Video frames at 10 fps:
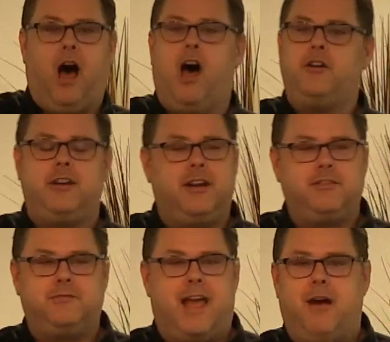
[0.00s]
100
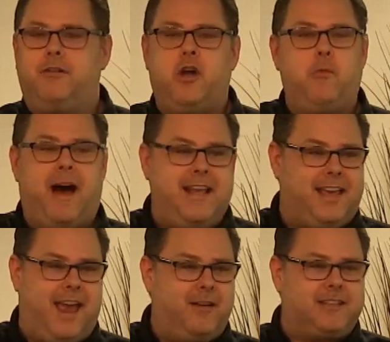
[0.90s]
years from now, nobody
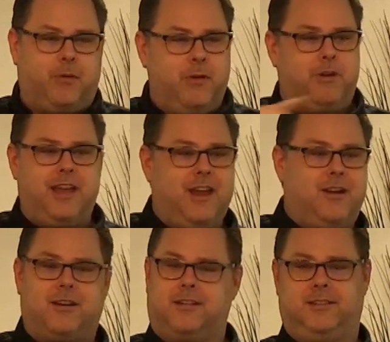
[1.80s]
cares that we were
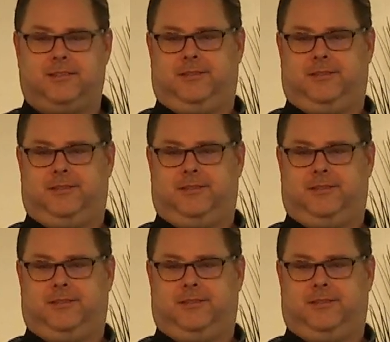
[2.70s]
here.